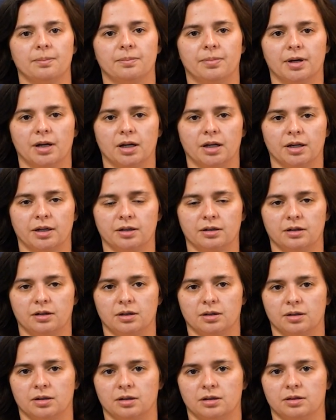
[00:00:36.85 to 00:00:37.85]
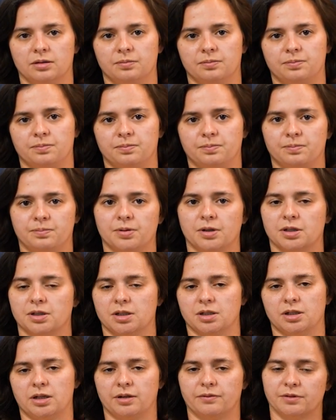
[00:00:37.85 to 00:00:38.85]
but the
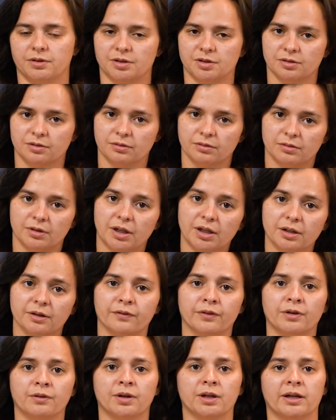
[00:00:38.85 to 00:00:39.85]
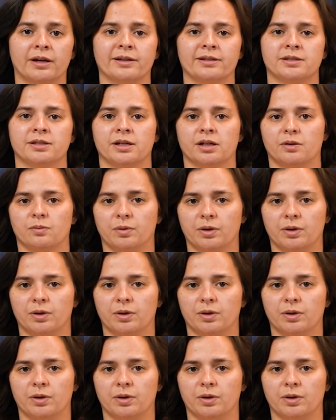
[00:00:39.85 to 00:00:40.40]
person I was interviewing got sick.